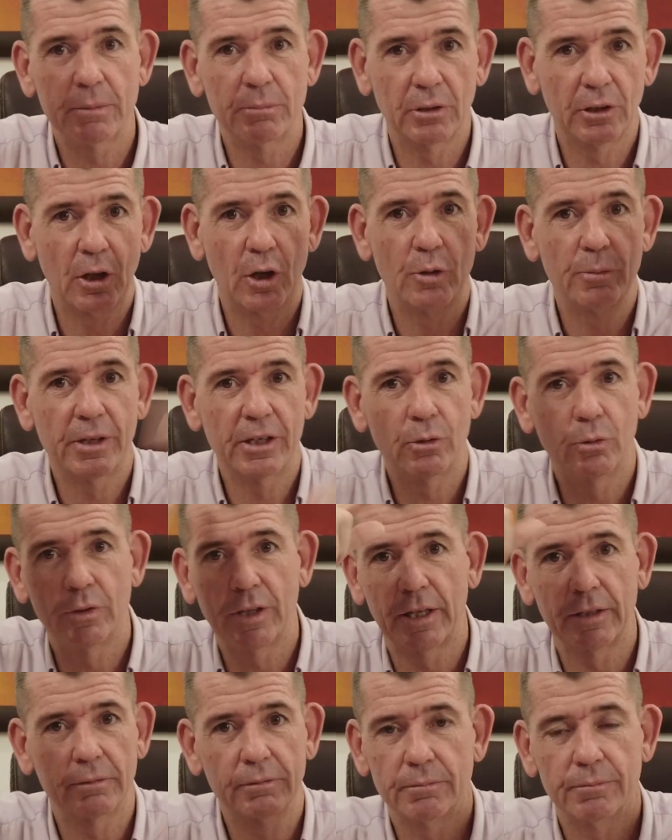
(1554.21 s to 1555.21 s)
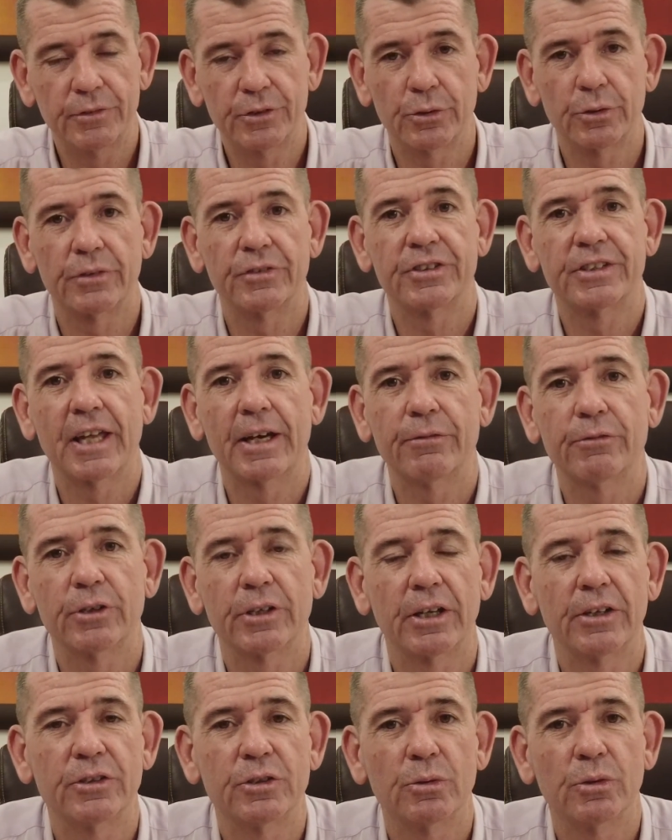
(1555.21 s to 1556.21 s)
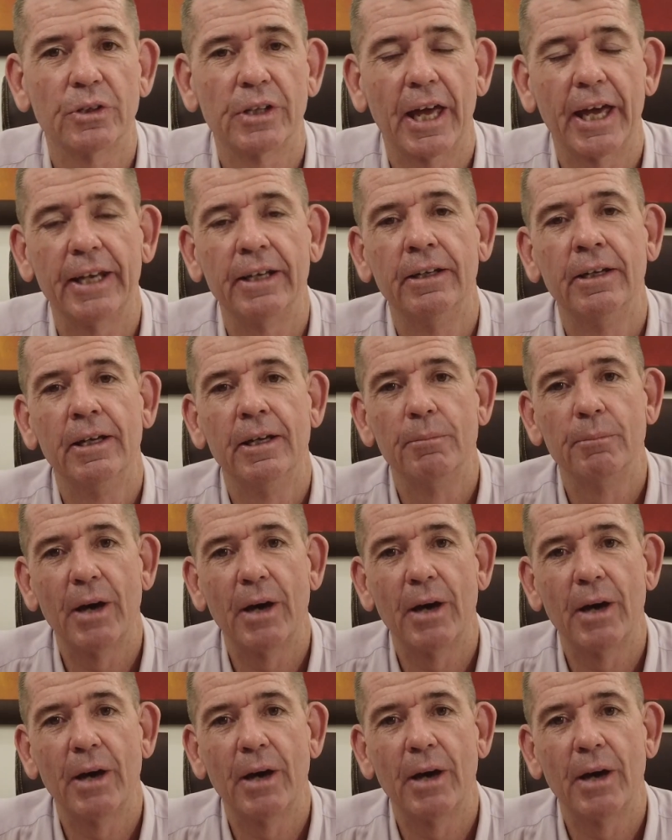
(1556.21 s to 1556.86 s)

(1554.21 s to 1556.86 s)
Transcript: below me, all that sort of stuff. I don't do all that.